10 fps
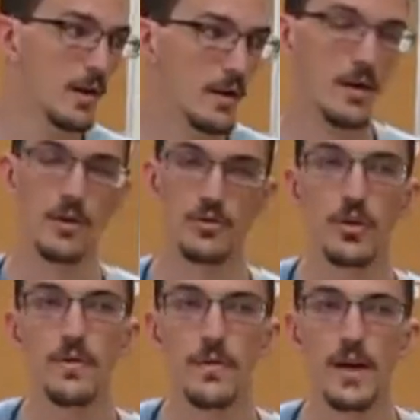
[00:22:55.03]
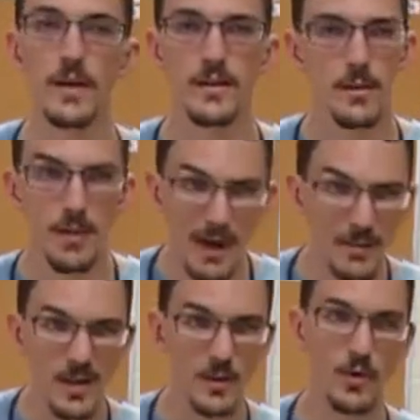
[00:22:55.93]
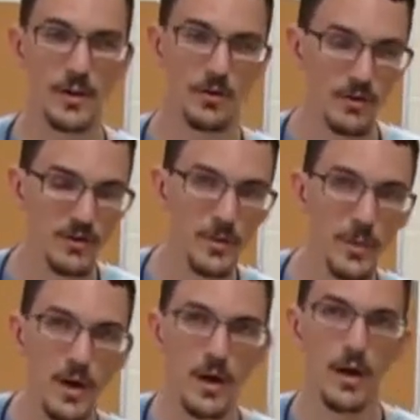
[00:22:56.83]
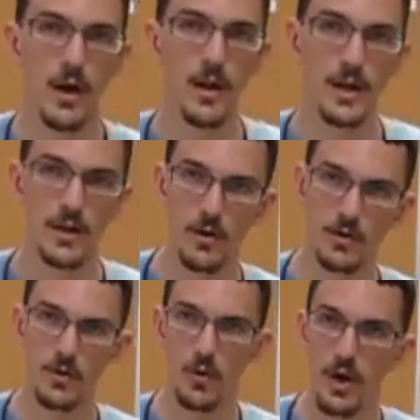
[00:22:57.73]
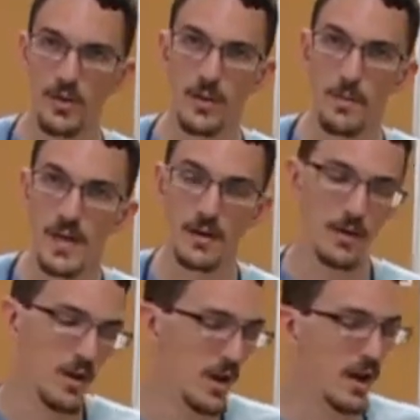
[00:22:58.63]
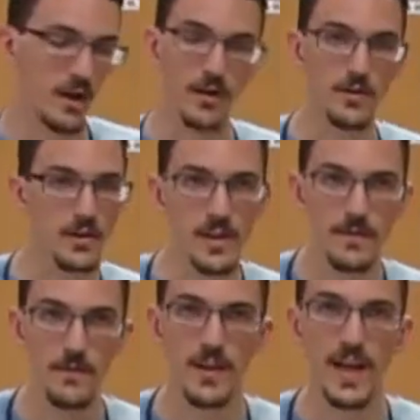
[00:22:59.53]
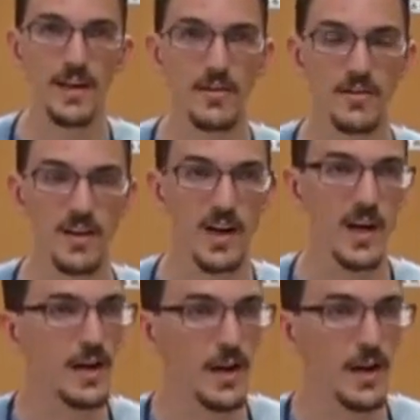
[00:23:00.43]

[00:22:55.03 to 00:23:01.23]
2 foot, you're probably going to want a stretcher bar that goes across the middle. And all you need for that is to cut